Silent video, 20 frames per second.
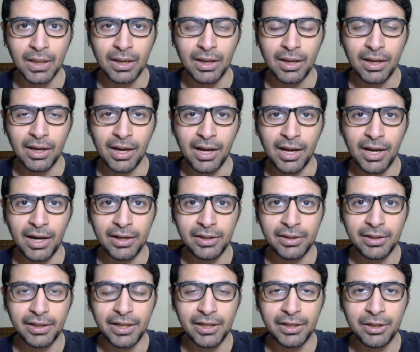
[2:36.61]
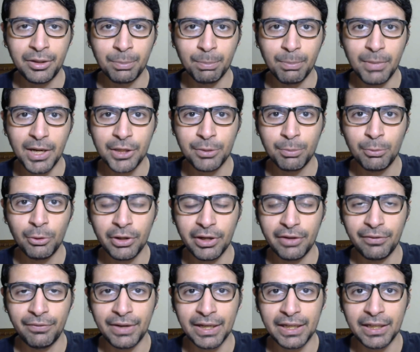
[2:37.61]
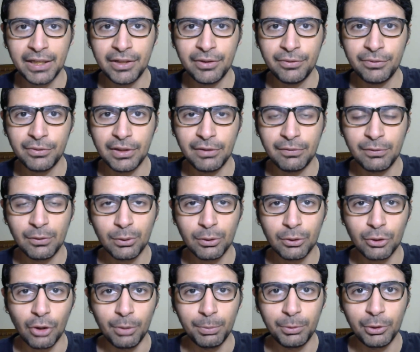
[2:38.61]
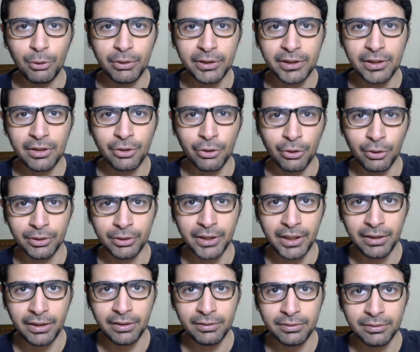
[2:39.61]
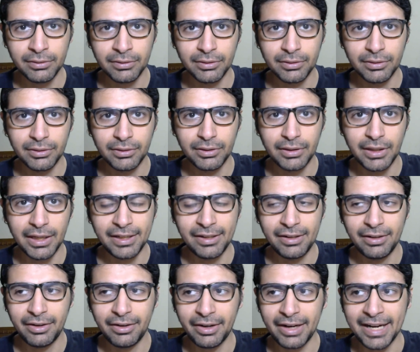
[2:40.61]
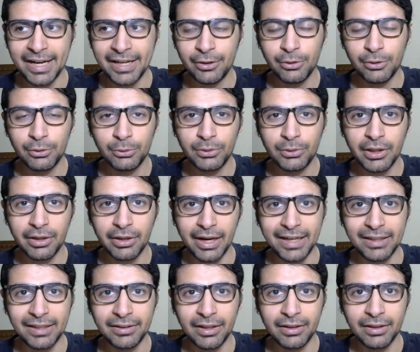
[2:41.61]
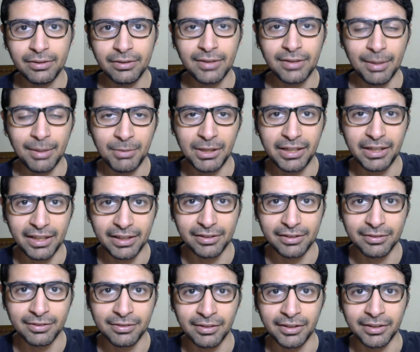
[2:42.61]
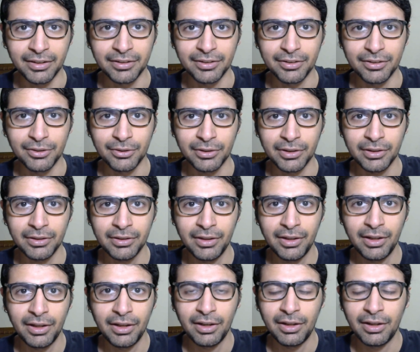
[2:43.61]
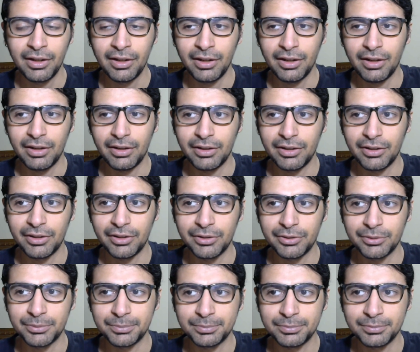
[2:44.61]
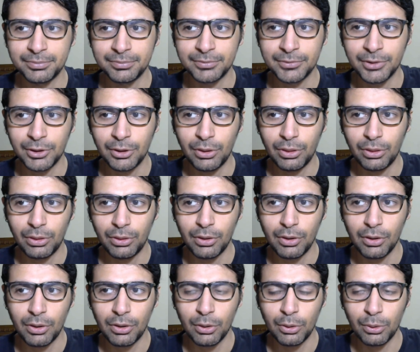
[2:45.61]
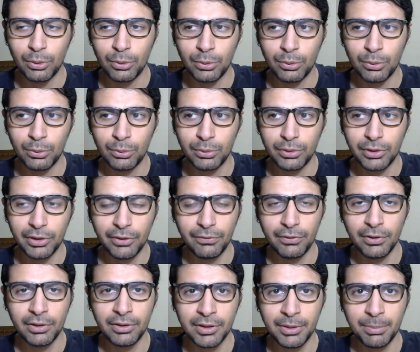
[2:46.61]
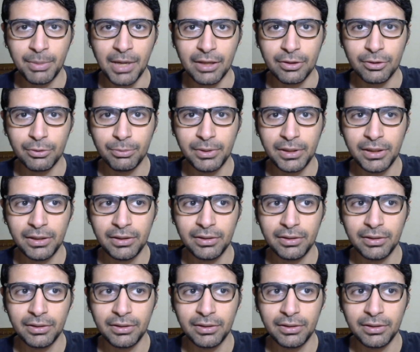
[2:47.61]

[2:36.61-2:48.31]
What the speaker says: and it's much more effective if you stop doing the wrong things than trying to do the right things simultaneously. Okay, uh, so the first step has to be